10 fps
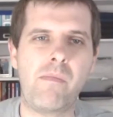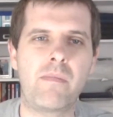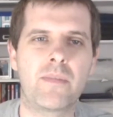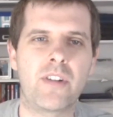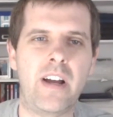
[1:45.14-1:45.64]

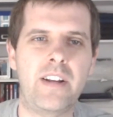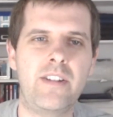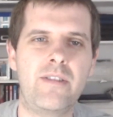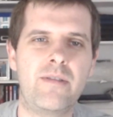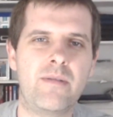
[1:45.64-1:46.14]
so how do
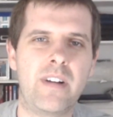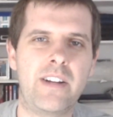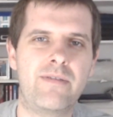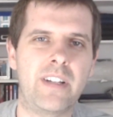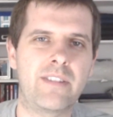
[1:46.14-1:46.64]
you how do
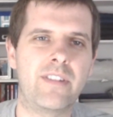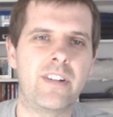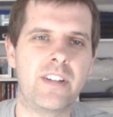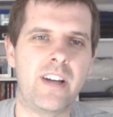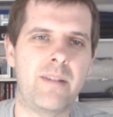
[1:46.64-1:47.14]
you like
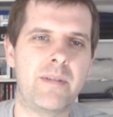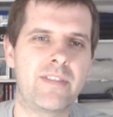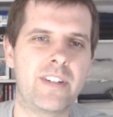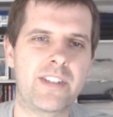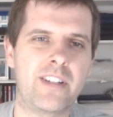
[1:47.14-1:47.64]
fund the hobby
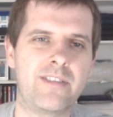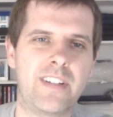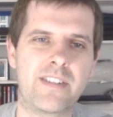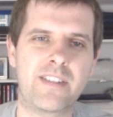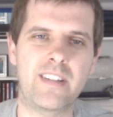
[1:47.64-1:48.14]
for yourself
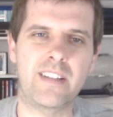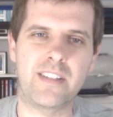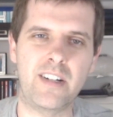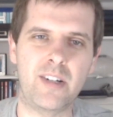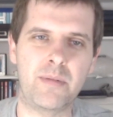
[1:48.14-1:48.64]
as as a
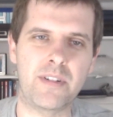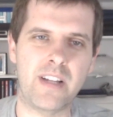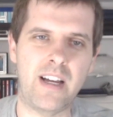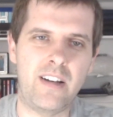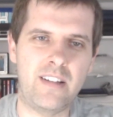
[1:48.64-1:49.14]
younger person?
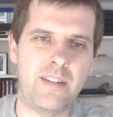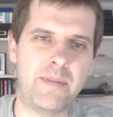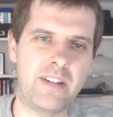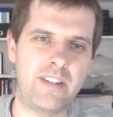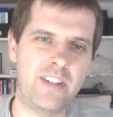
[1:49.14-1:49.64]
How, I
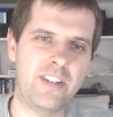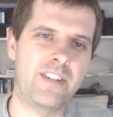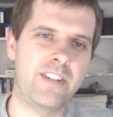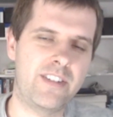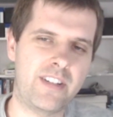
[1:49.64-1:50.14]
mean,
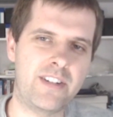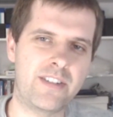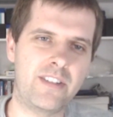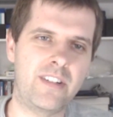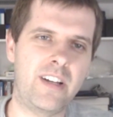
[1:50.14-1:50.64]
you're you said you're
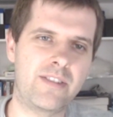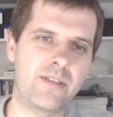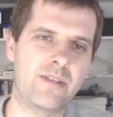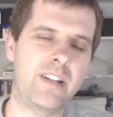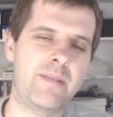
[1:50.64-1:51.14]
still in high
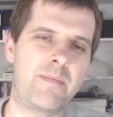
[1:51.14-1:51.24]
school, right?